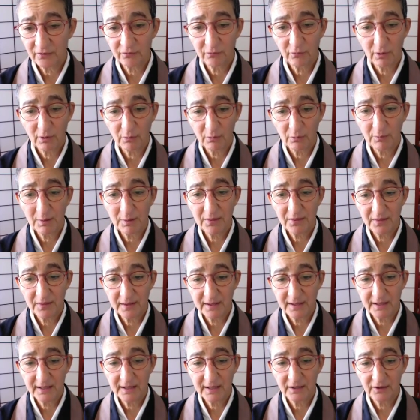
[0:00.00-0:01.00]
of what we
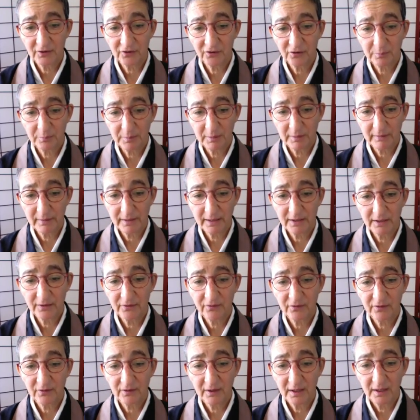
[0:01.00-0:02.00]
think and
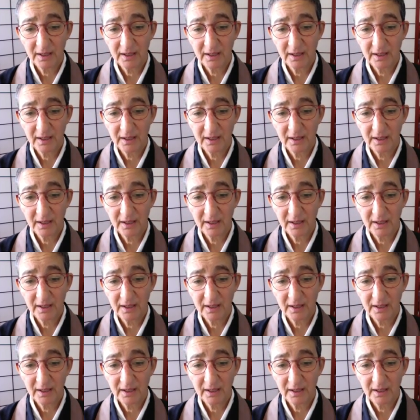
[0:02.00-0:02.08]
experience